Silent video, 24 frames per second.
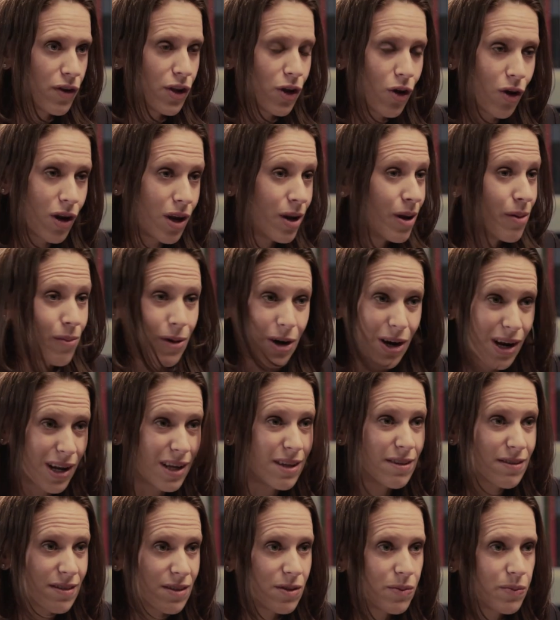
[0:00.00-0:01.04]
of
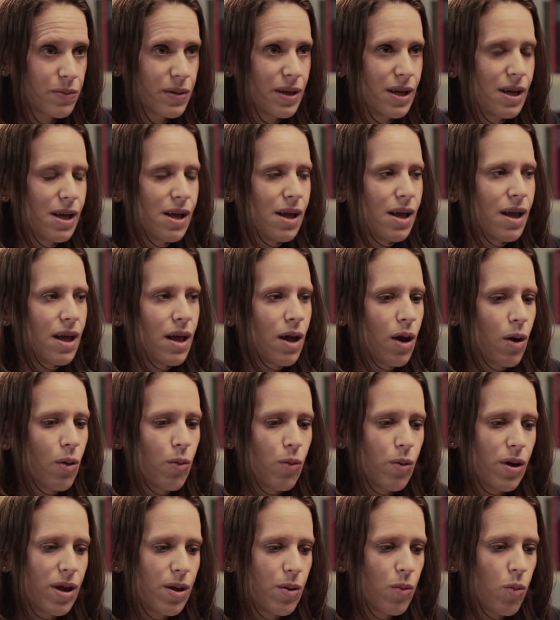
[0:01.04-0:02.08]
neoliberalism.
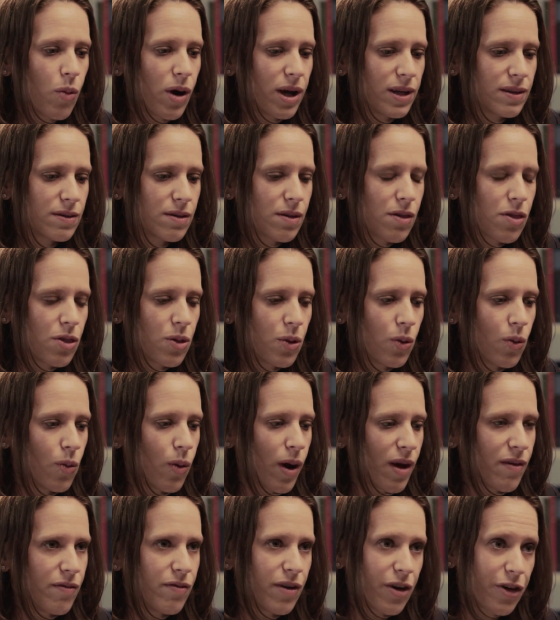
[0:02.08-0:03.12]
We went
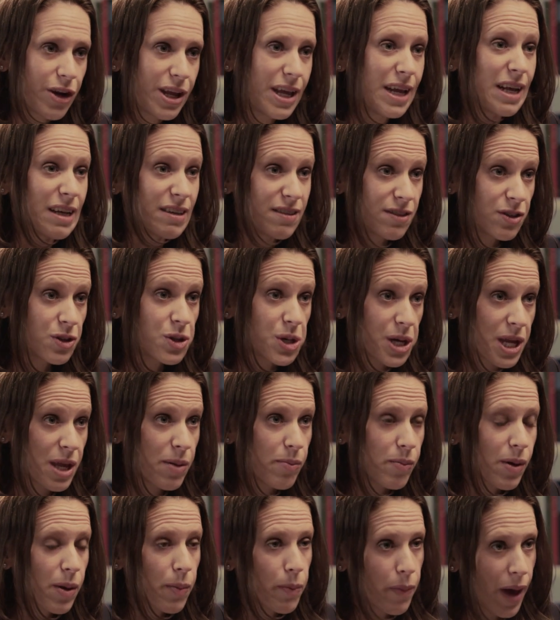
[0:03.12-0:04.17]
through a very
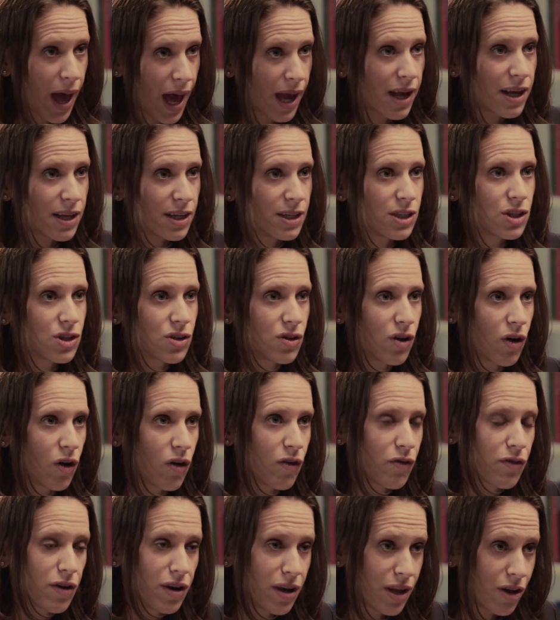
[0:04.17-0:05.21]
extreme package
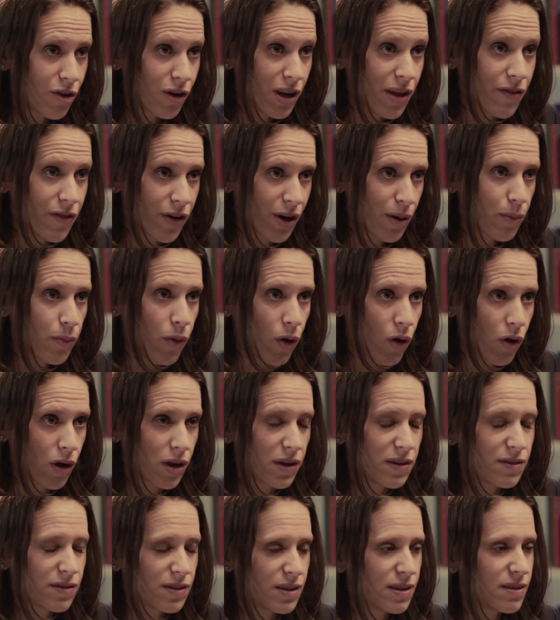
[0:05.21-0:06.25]
of neoliberal
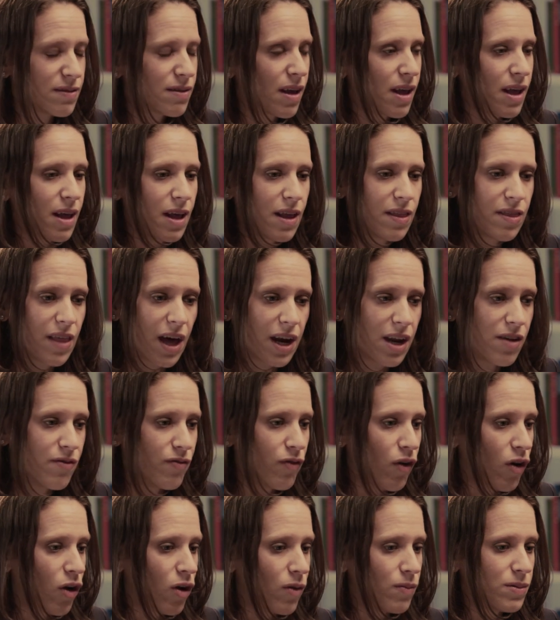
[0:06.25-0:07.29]
policies that
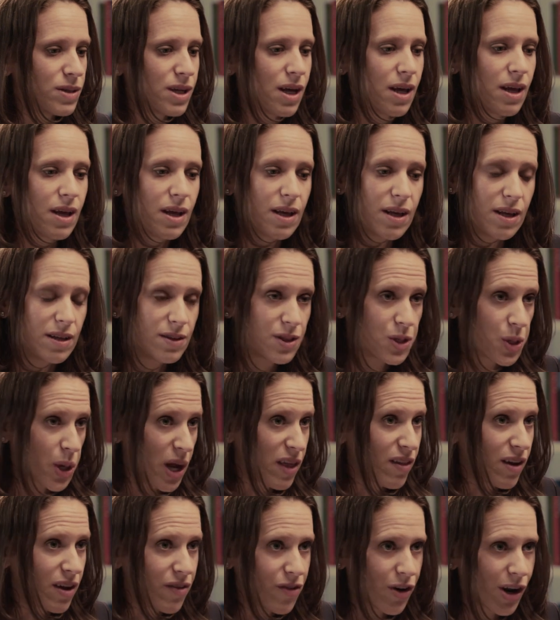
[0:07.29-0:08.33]
involved
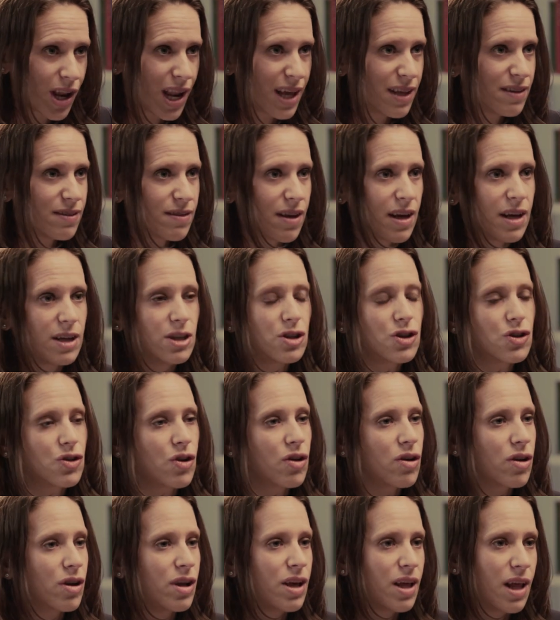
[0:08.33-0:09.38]
trade
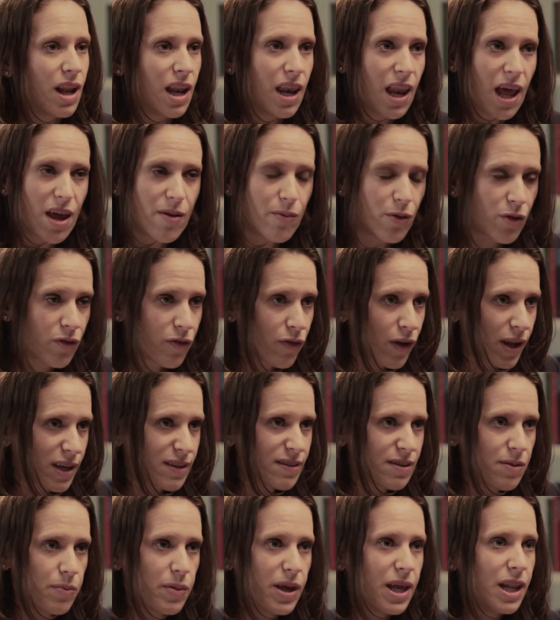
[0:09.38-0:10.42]
liberalization, labor
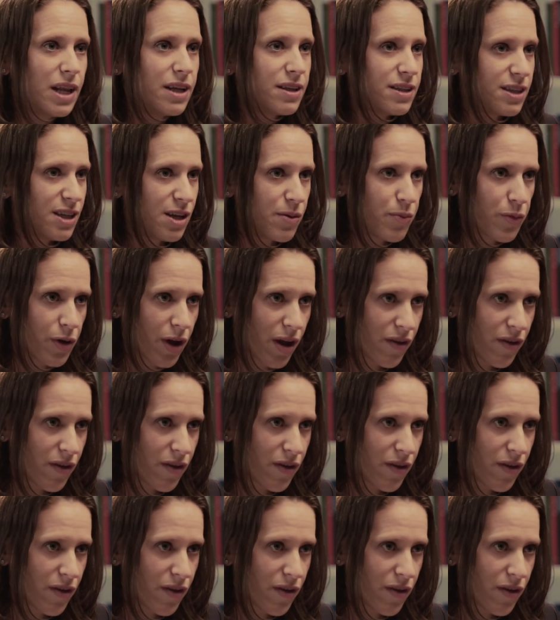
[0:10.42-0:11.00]
flexibility,